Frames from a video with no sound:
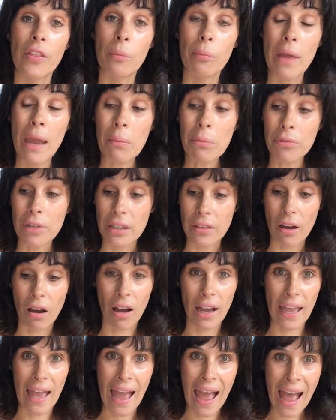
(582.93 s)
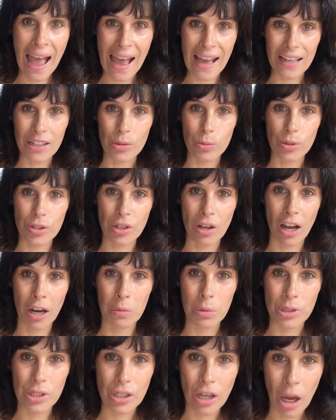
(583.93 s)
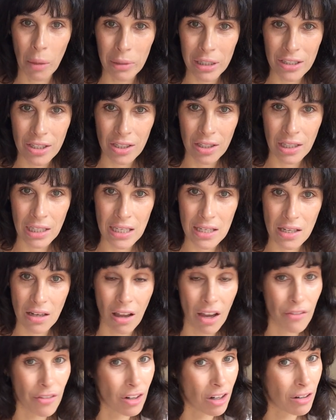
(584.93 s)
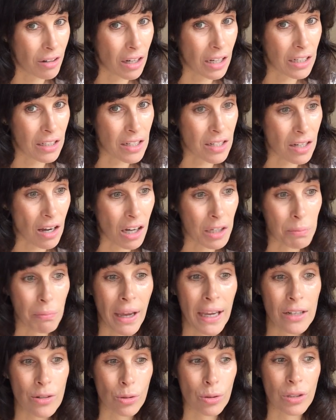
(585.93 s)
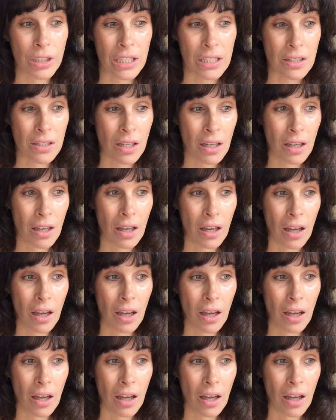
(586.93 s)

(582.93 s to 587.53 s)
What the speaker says: the memory that I had was I was coming to this life, and I'd made all these